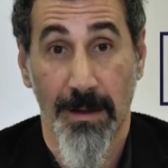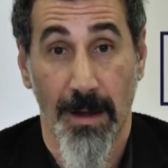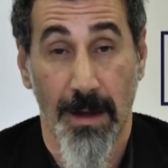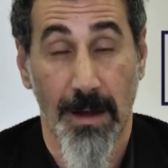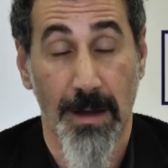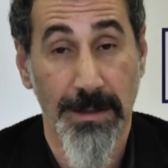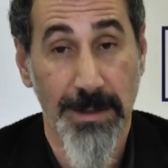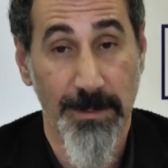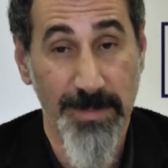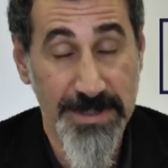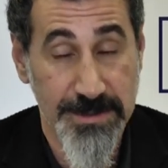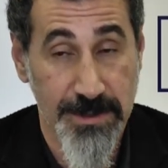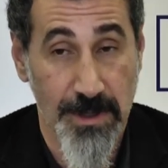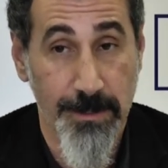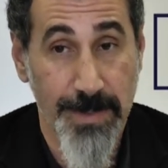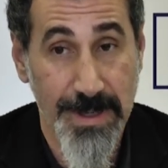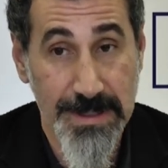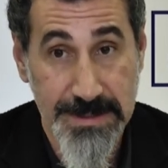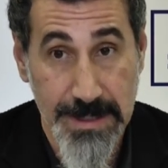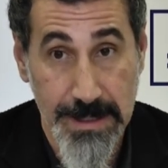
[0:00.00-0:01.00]
Let me
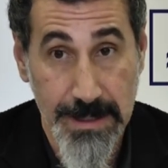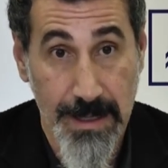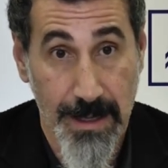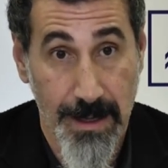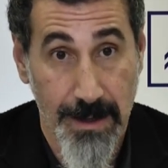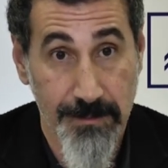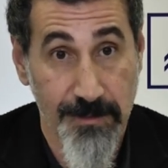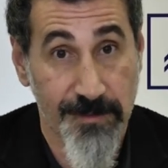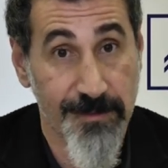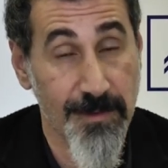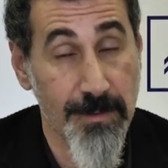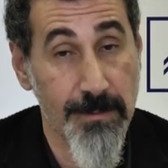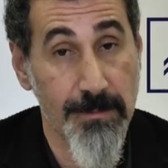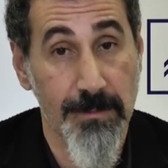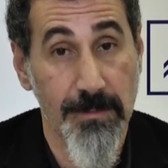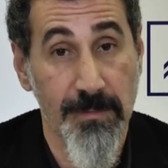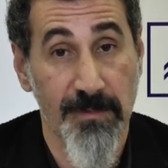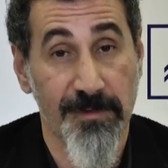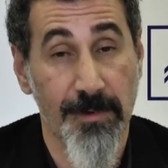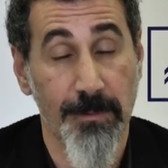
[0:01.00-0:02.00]
start by saying,
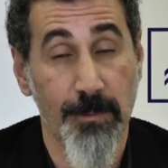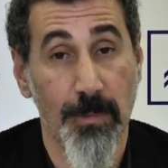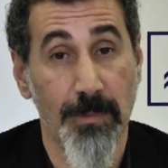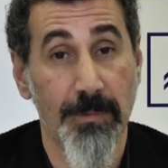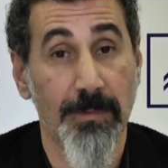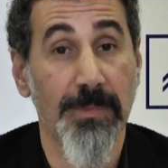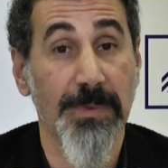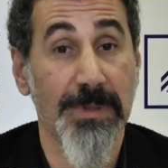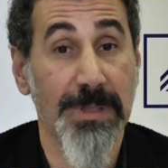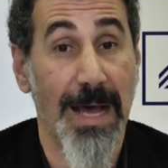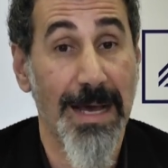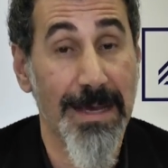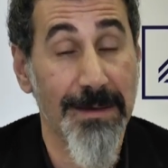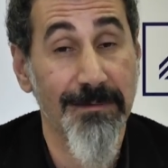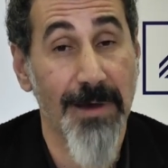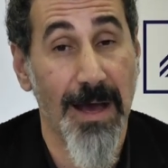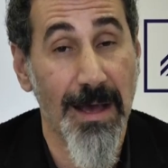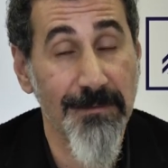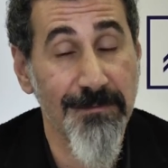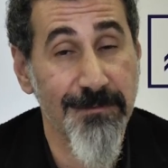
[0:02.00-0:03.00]

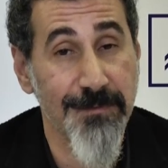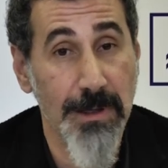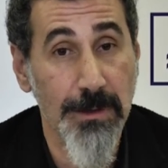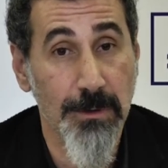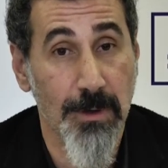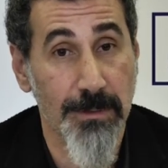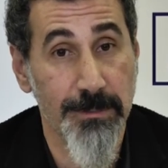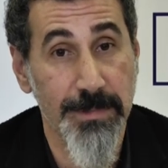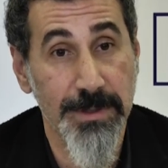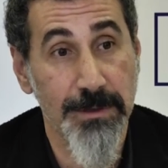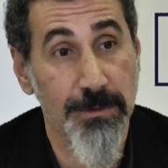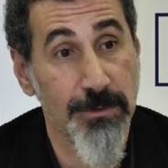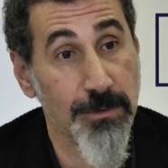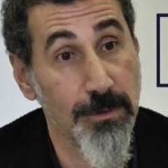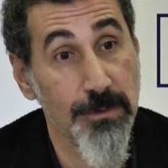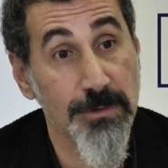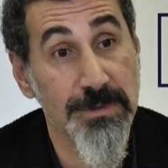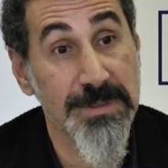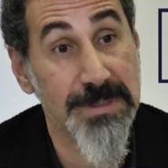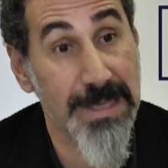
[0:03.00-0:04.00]
I follow Armenian
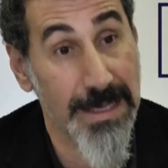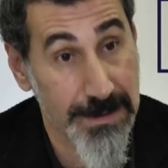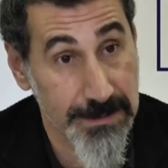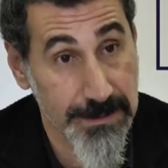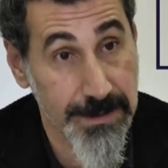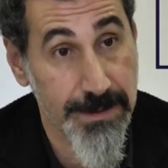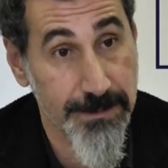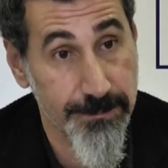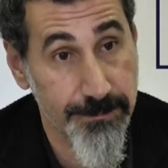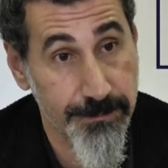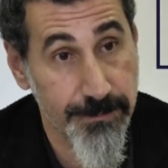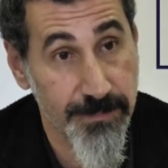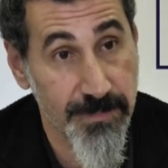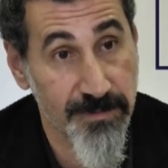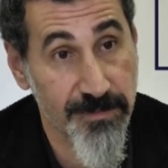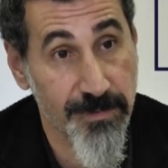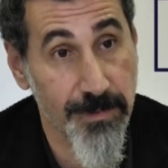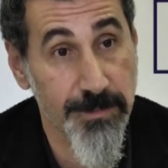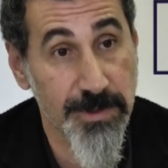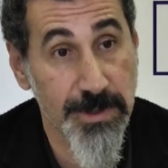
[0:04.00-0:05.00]
news daily
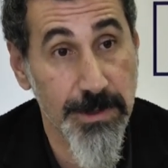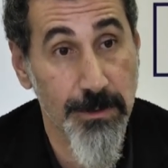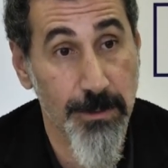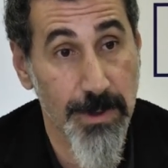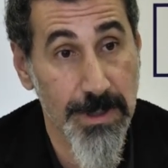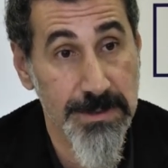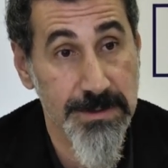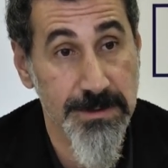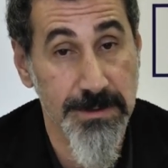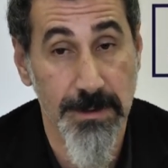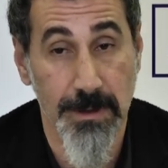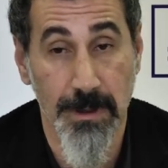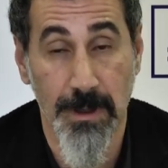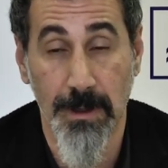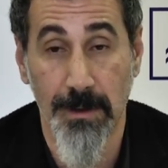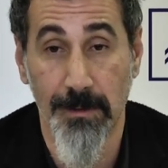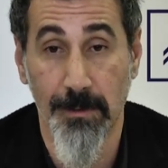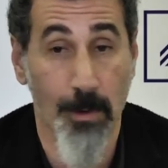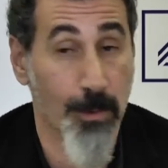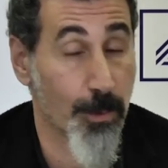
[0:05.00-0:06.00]
from the U.S.
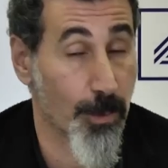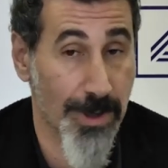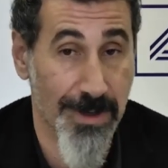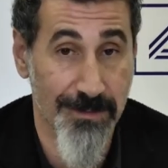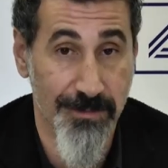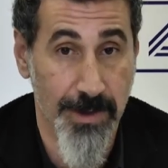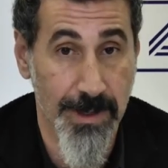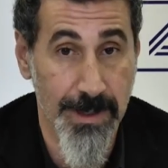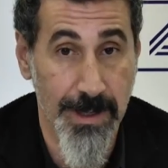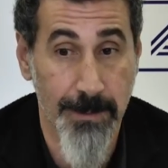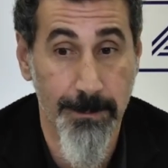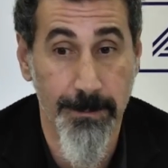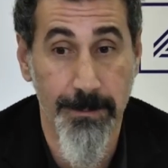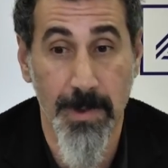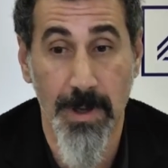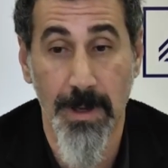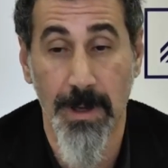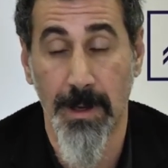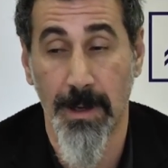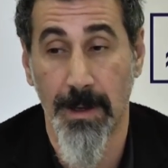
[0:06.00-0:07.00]
Or wherever I
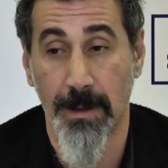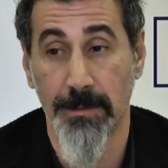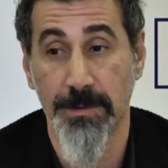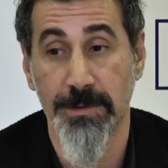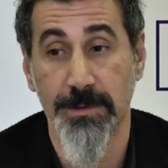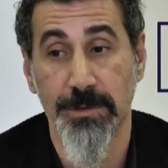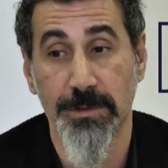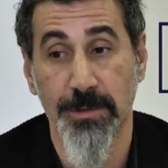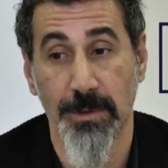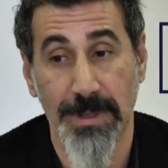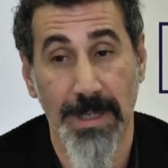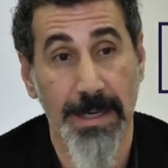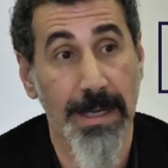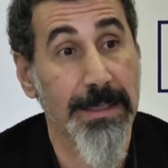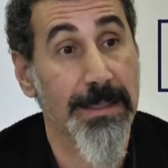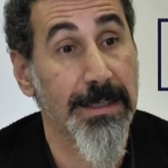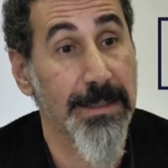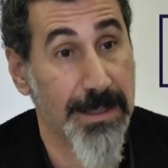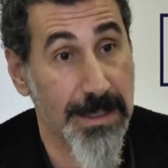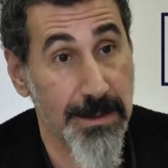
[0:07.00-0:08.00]
am, so that I
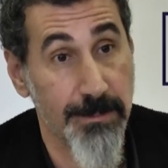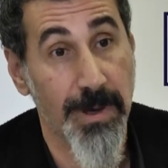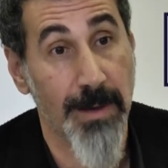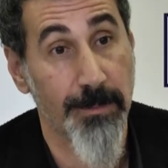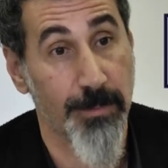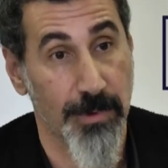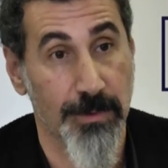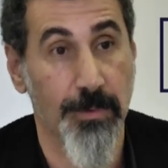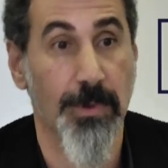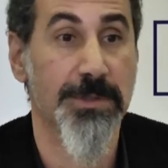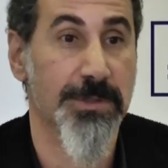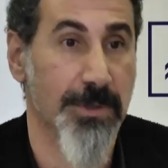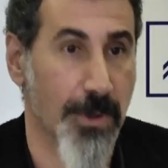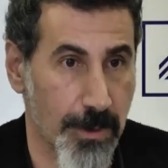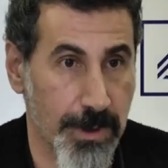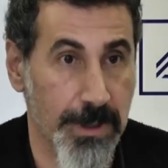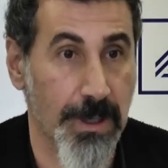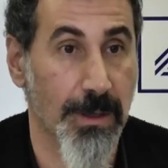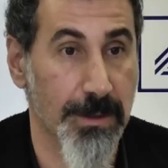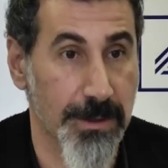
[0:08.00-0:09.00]
can keep up with what's
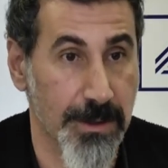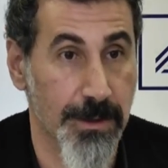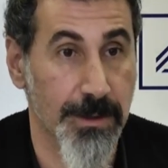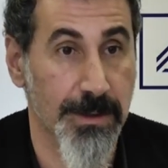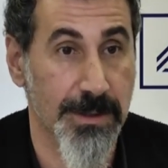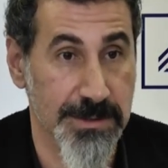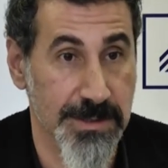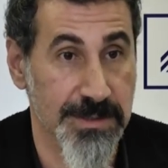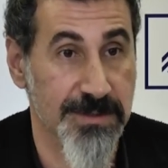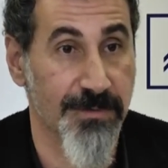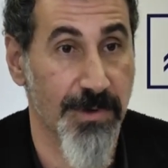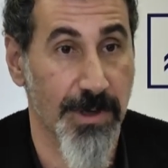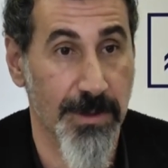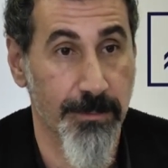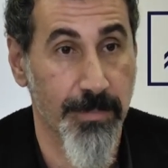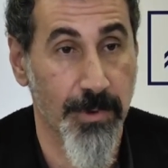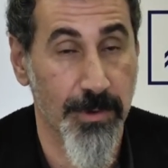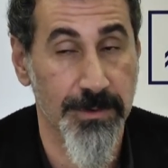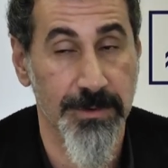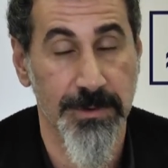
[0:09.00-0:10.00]
going on here, because it's very
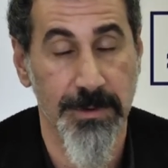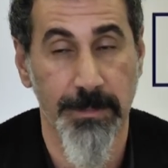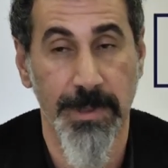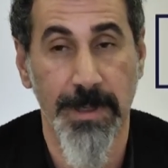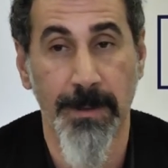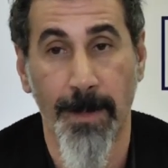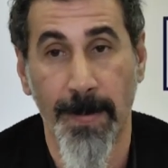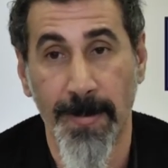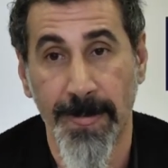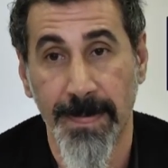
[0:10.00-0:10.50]
important to me.